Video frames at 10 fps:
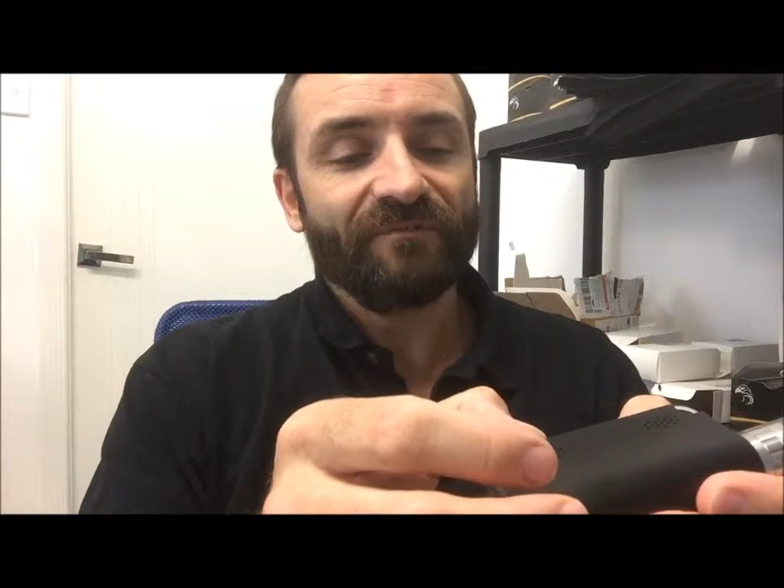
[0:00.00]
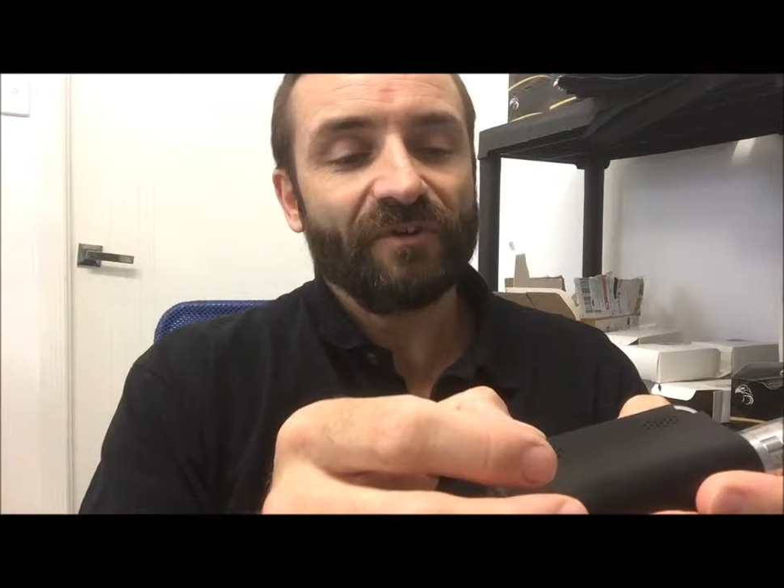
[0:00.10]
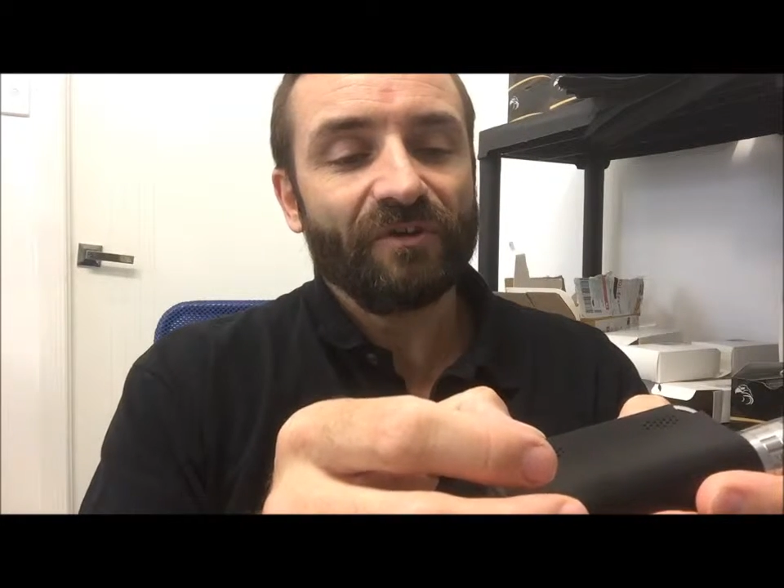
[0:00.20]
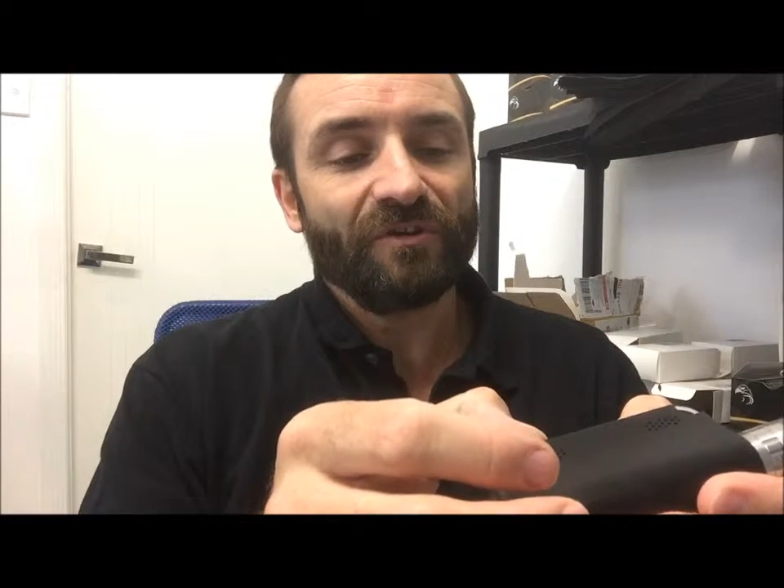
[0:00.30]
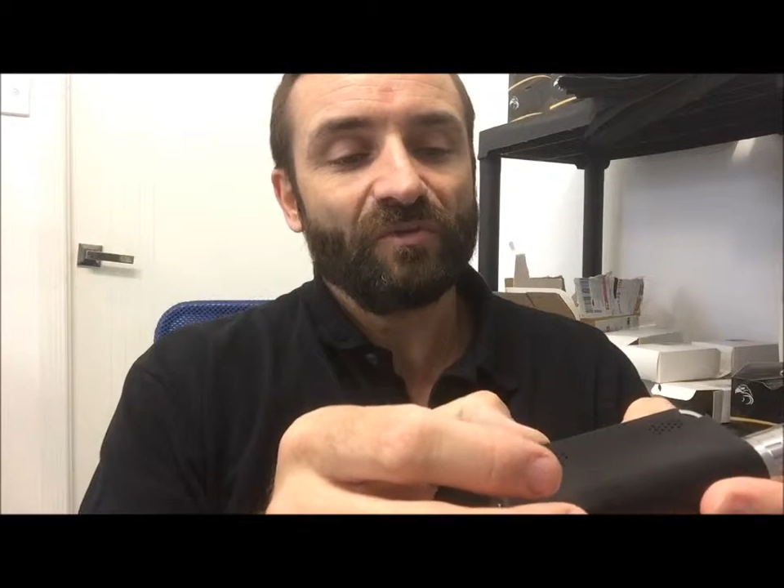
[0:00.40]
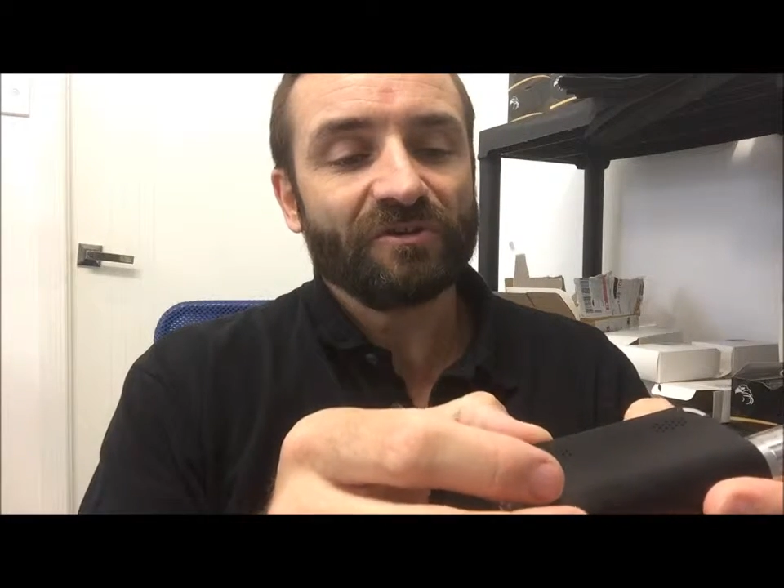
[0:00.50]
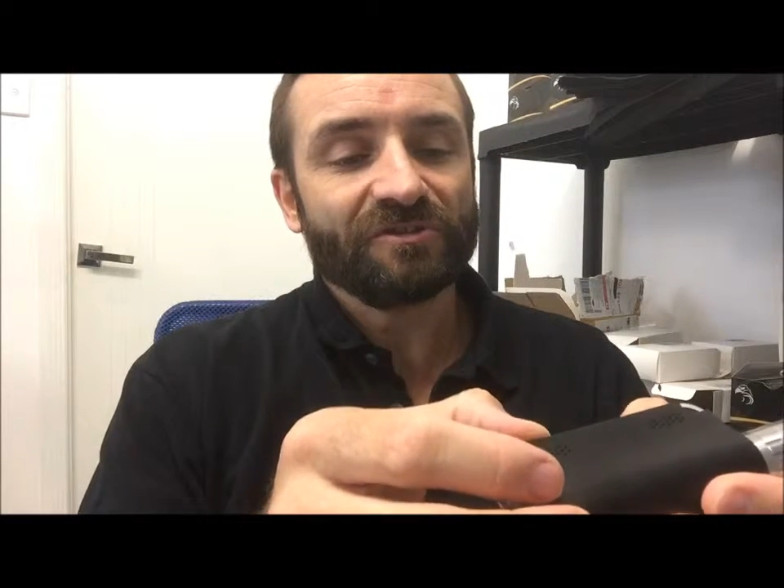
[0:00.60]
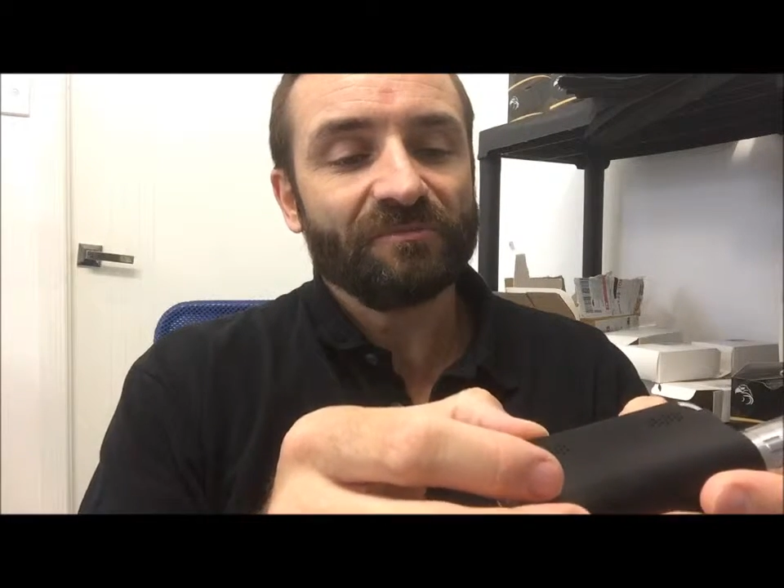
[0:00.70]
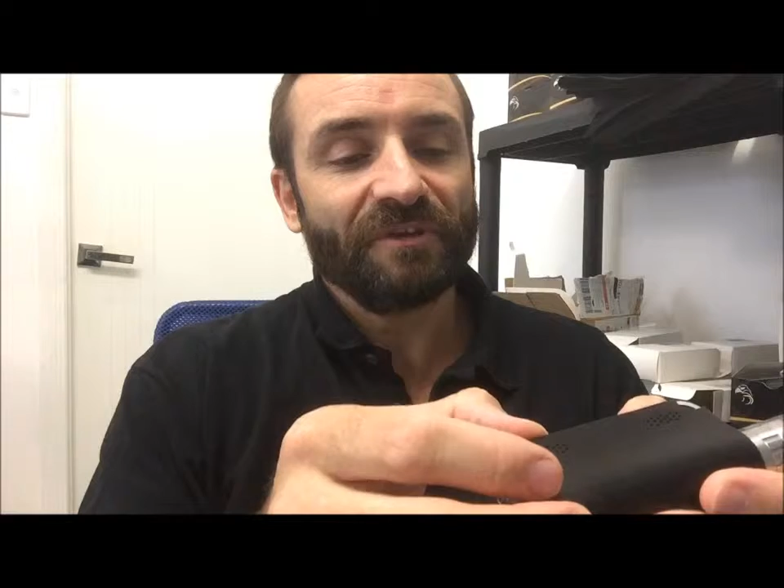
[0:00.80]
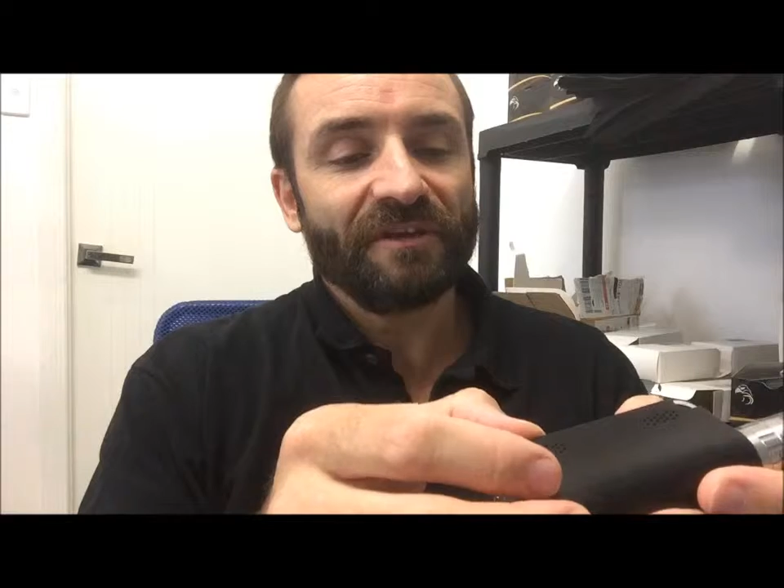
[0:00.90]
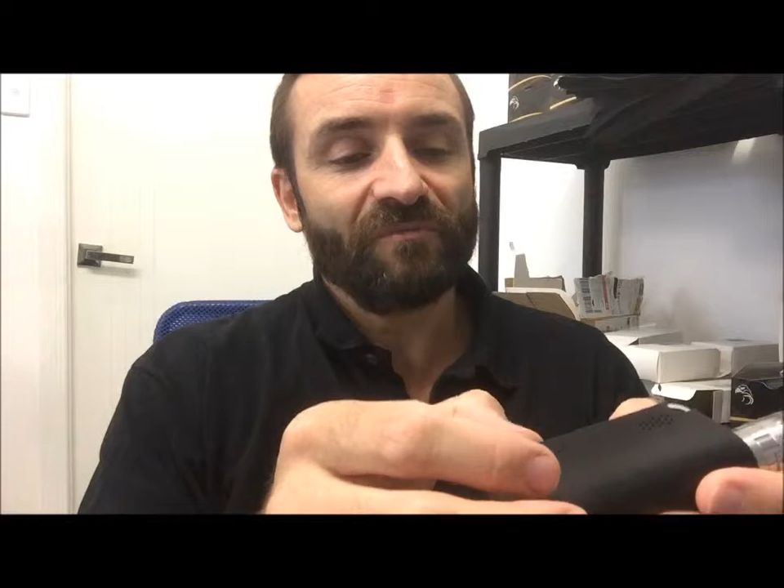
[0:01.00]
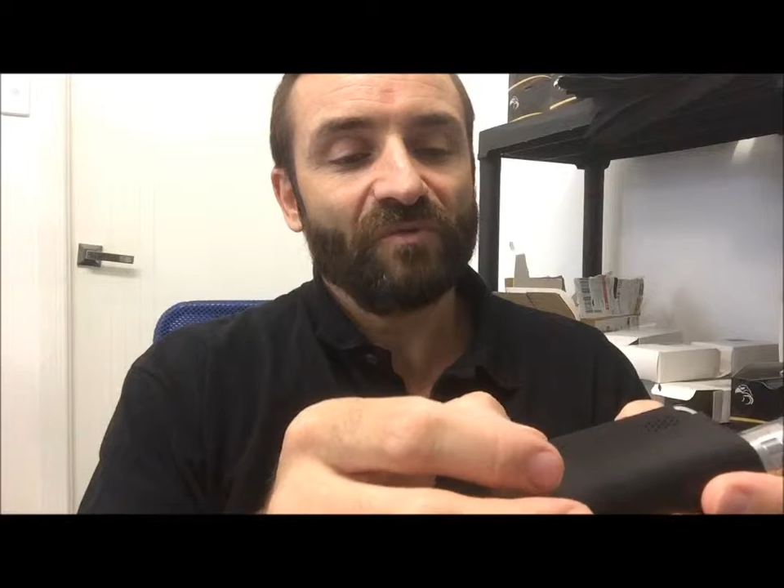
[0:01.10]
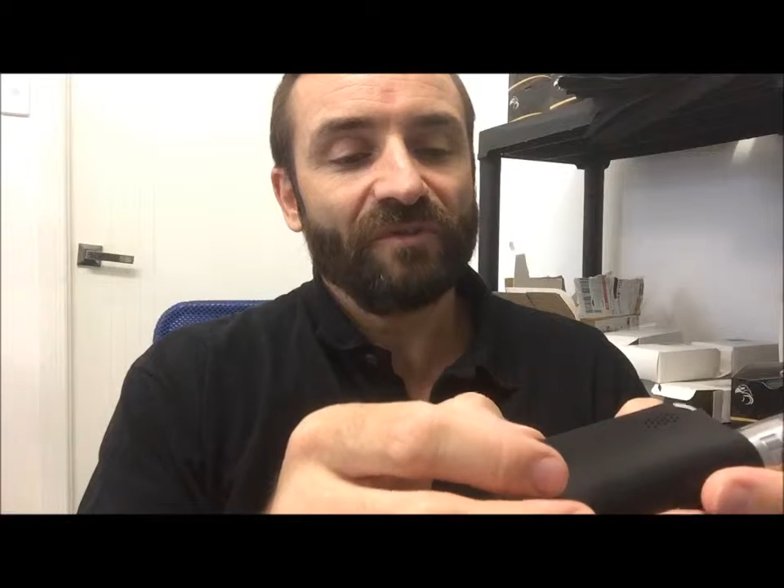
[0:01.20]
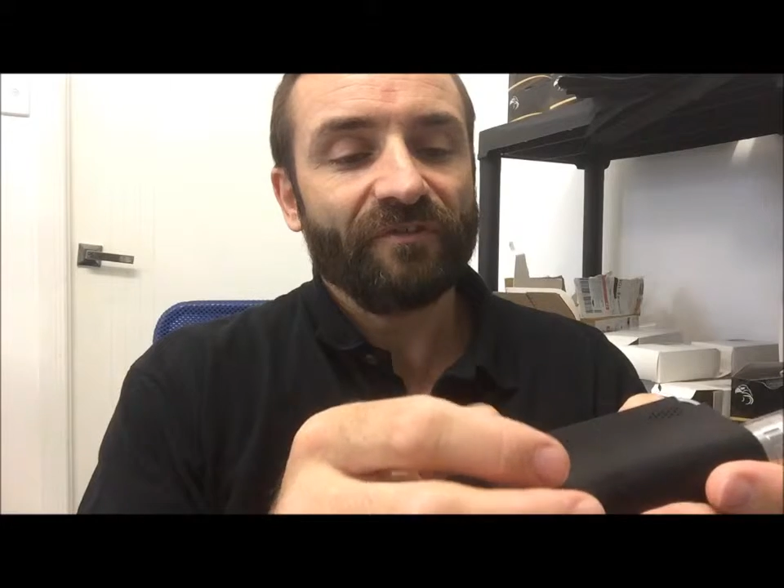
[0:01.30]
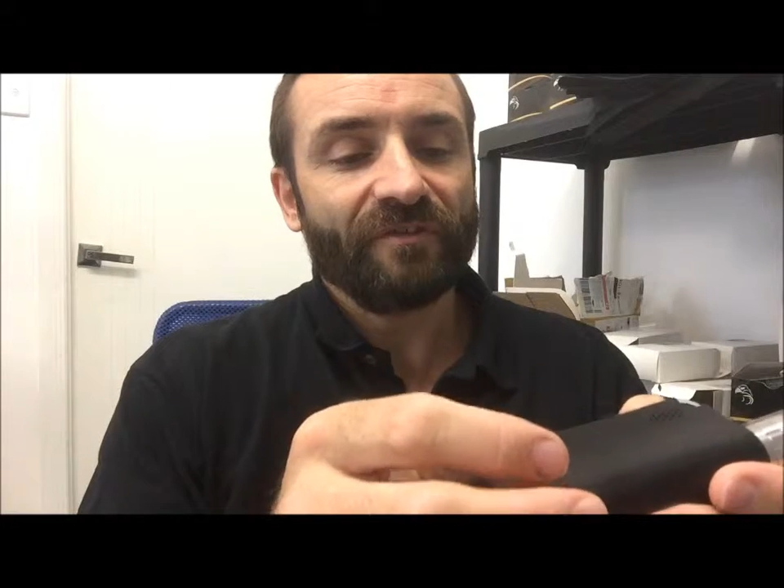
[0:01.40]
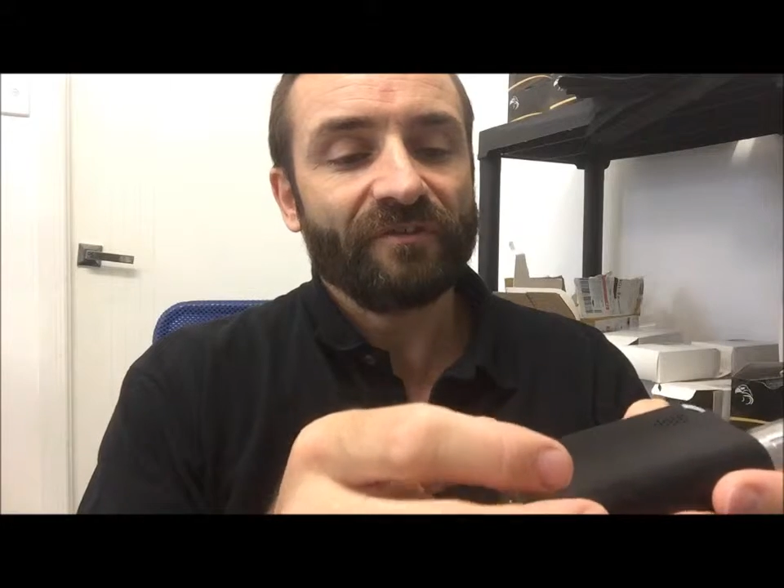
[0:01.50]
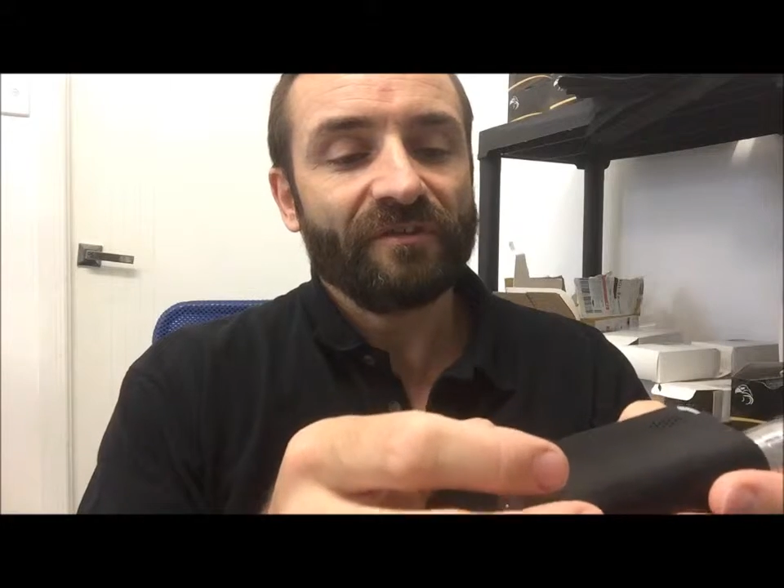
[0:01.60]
30 watts to begin with,